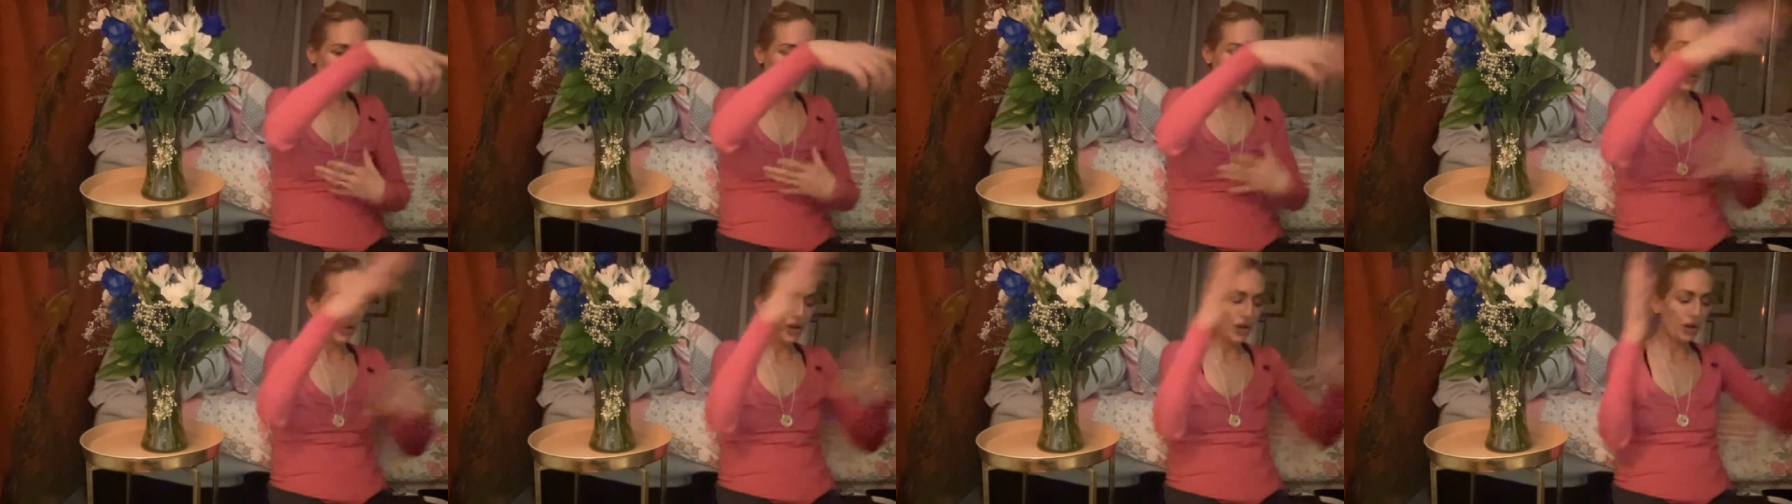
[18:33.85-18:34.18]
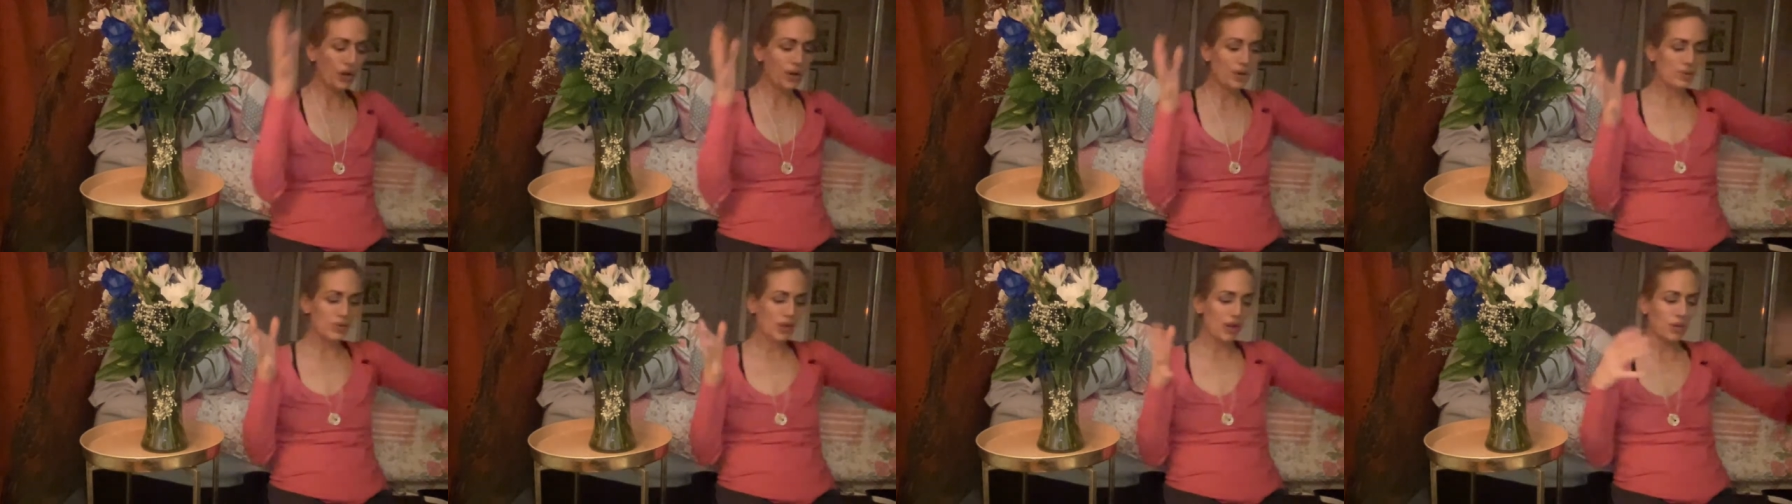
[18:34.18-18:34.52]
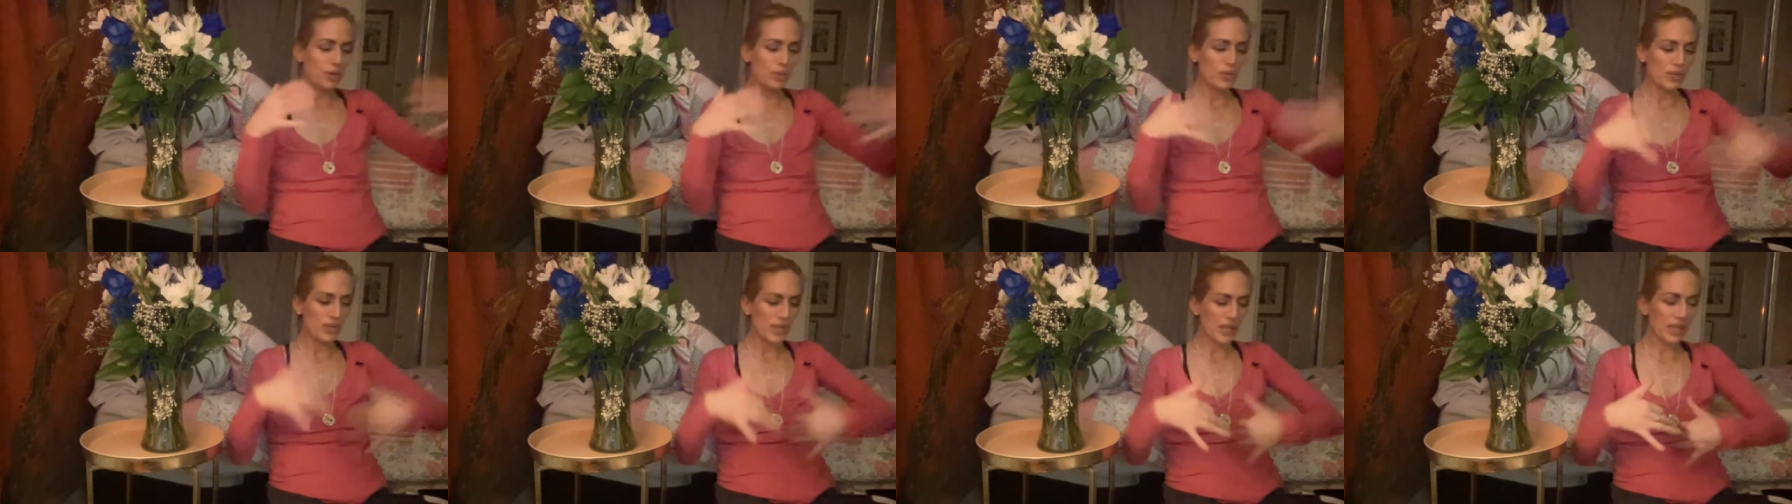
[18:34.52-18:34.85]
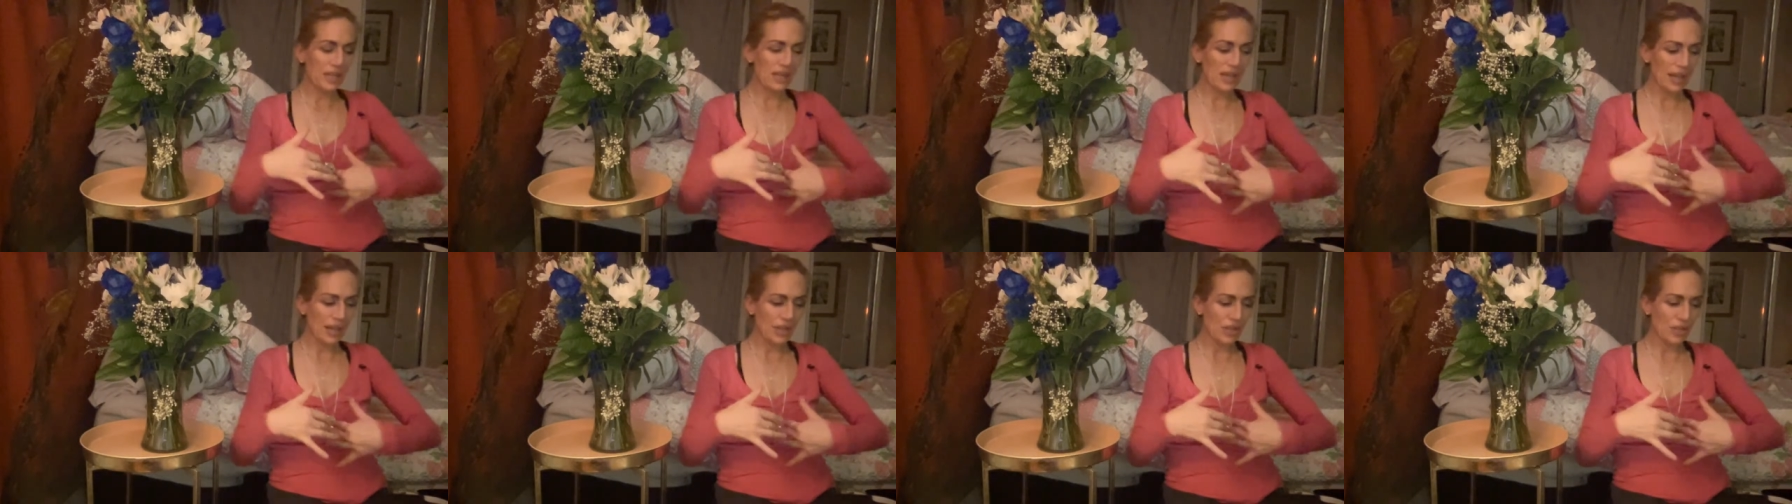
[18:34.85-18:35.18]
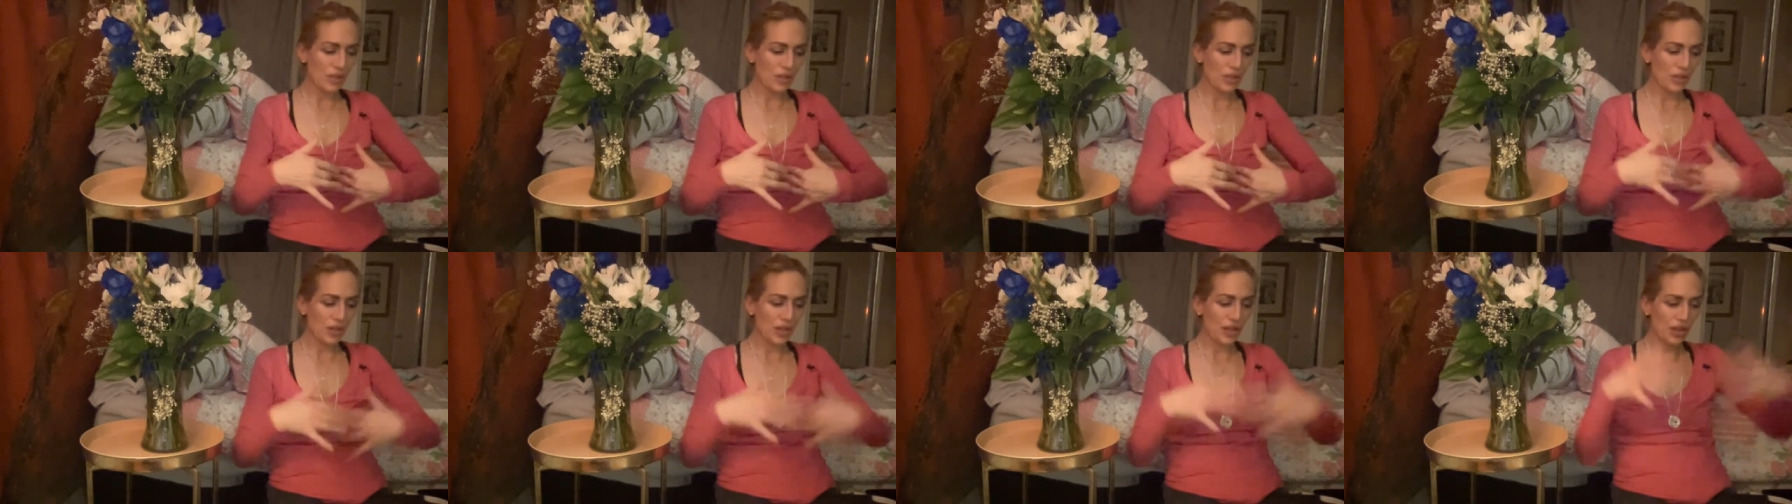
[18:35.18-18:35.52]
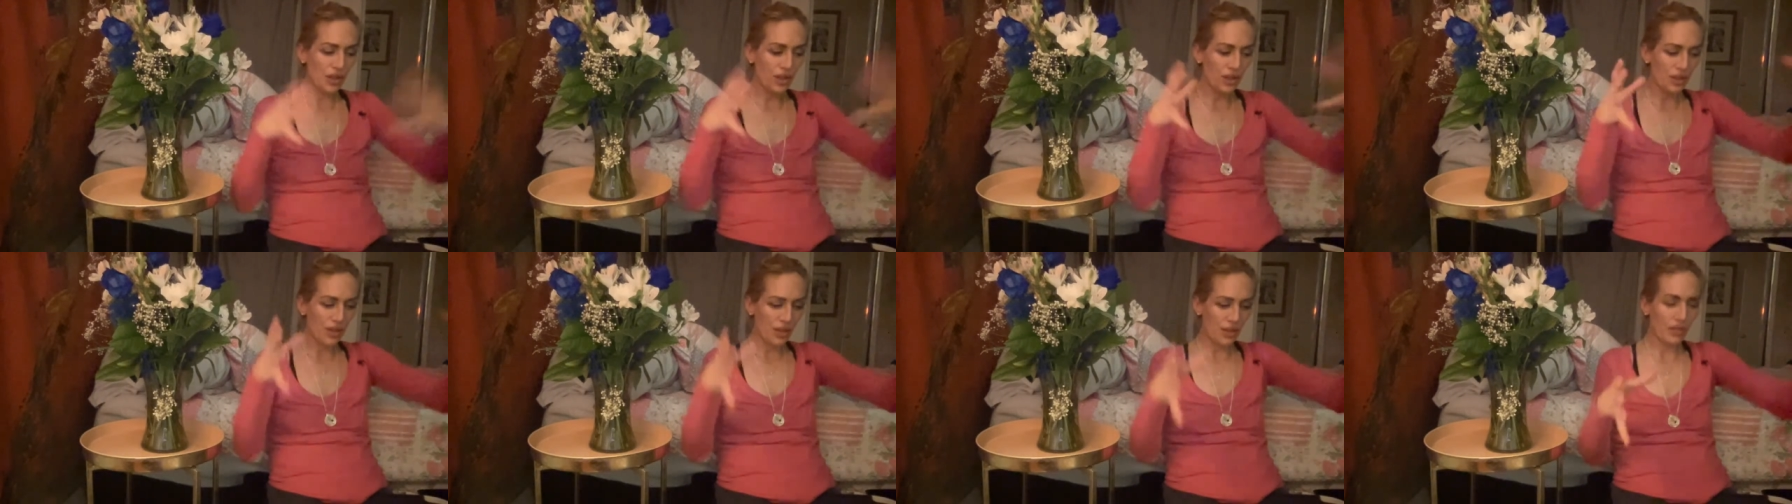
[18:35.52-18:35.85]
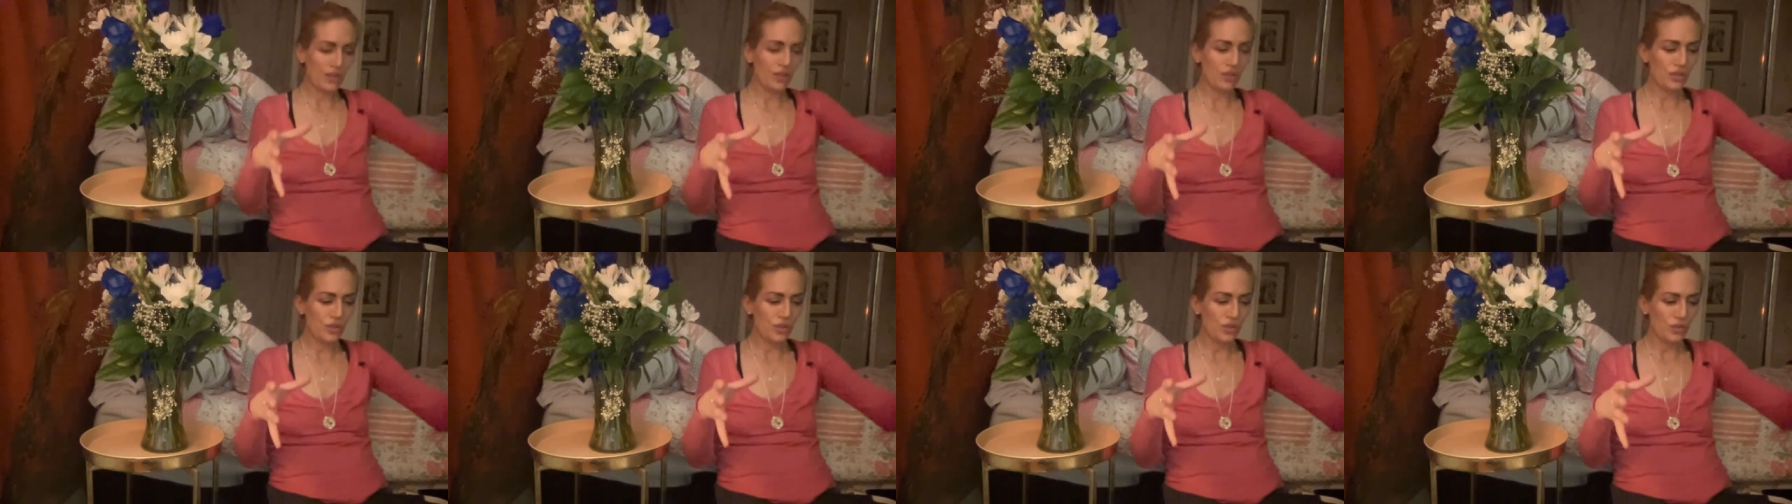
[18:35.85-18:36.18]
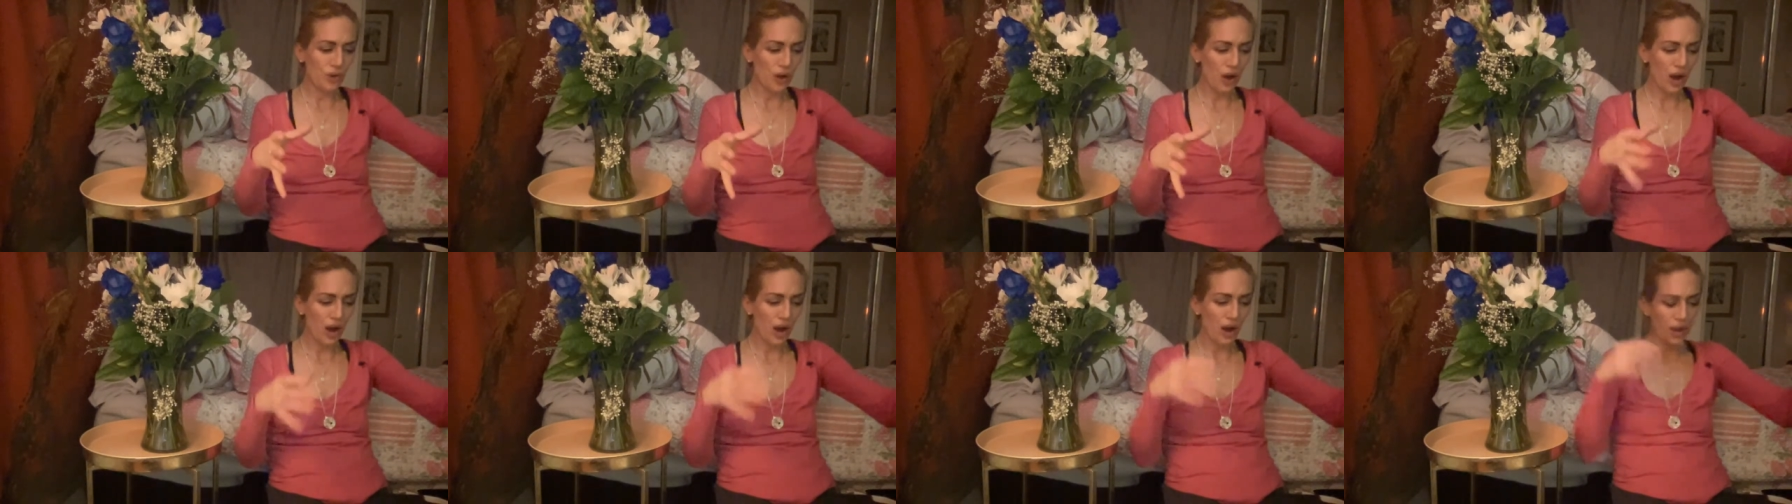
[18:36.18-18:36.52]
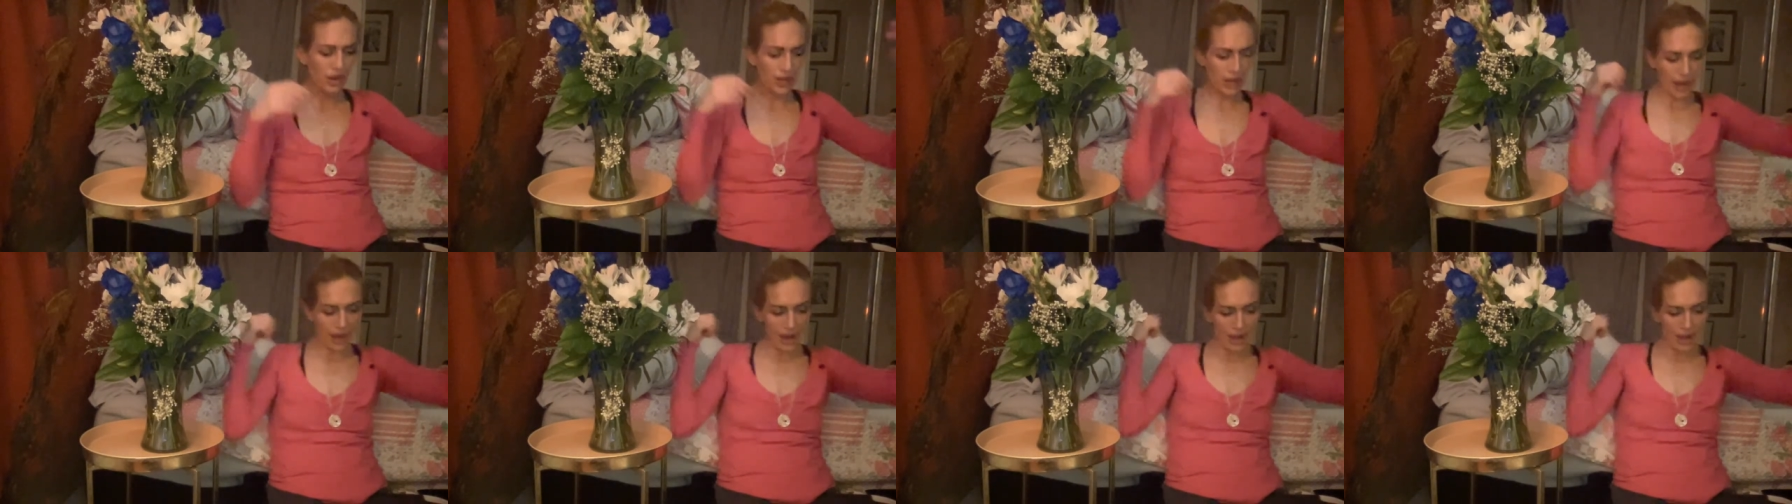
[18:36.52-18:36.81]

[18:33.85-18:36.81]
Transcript: Oh, no, I'm sorry. We're sitting next to each other, and then there's the rock.